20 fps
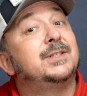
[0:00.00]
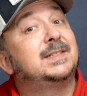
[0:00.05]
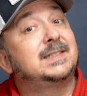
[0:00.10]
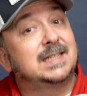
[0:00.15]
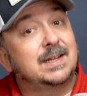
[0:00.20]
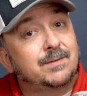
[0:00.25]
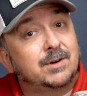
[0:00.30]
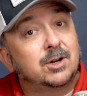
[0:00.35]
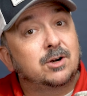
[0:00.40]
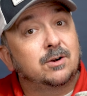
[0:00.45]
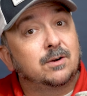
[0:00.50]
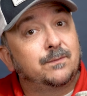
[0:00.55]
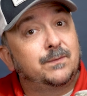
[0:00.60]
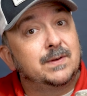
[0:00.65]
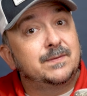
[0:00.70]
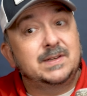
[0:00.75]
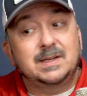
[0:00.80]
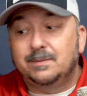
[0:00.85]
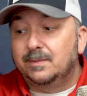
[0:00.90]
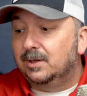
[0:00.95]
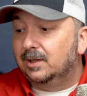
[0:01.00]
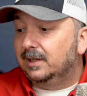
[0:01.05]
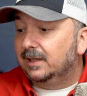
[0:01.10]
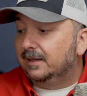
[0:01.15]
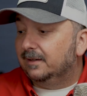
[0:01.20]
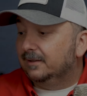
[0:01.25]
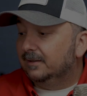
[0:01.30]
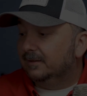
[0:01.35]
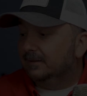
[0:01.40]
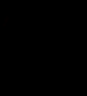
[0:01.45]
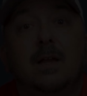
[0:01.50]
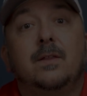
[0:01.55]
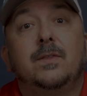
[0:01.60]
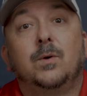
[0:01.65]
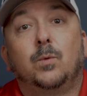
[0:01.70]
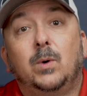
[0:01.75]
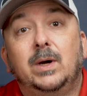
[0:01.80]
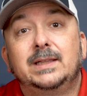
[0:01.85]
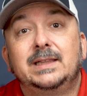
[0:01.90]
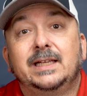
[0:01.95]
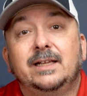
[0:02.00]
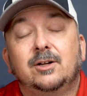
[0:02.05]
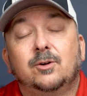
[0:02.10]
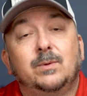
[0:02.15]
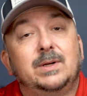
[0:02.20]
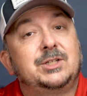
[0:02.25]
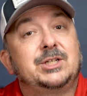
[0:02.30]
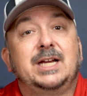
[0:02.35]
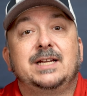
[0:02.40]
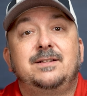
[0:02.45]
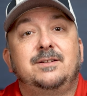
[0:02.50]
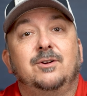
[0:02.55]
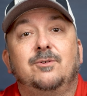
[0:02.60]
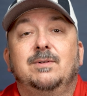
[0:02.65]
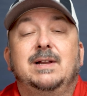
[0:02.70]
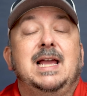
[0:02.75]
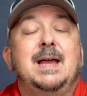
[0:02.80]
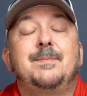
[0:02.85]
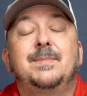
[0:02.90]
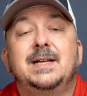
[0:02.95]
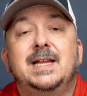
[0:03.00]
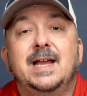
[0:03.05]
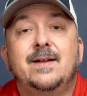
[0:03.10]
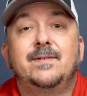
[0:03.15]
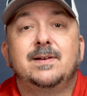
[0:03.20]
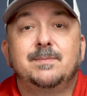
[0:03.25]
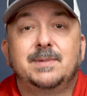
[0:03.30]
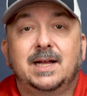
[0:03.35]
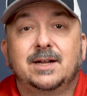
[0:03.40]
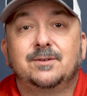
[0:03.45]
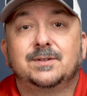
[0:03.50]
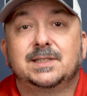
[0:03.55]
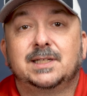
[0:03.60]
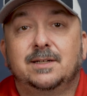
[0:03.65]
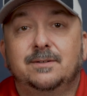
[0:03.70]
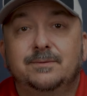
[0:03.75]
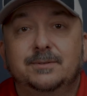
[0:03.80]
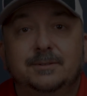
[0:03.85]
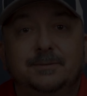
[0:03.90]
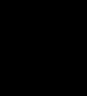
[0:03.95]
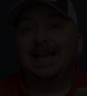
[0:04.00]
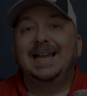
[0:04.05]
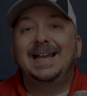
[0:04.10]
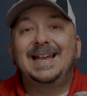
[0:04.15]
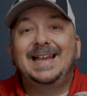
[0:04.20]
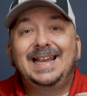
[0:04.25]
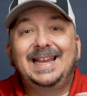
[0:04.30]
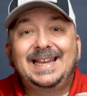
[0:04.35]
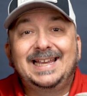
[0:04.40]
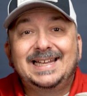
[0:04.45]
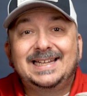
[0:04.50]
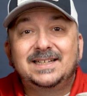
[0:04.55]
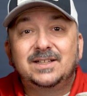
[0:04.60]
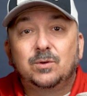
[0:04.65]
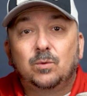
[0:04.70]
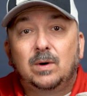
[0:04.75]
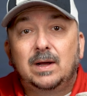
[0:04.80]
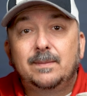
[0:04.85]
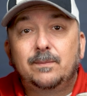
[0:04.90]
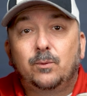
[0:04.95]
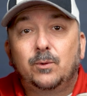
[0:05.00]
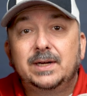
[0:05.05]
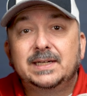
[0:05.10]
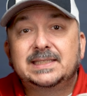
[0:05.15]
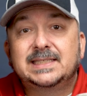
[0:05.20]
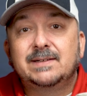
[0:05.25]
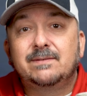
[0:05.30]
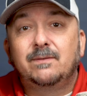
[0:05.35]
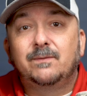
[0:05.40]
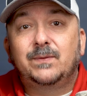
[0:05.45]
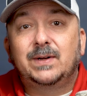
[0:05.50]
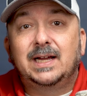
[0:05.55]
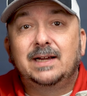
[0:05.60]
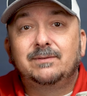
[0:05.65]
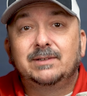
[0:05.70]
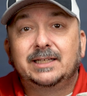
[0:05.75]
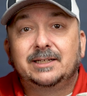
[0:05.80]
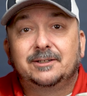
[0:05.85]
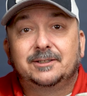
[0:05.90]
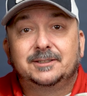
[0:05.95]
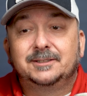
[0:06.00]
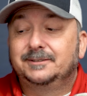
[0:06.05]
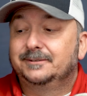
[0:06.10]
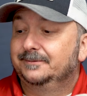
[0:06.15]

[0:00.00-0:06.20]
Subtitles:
750 milliliter, the 1 liter, which I don't happen to have any bottles of, and the 1.75 liter,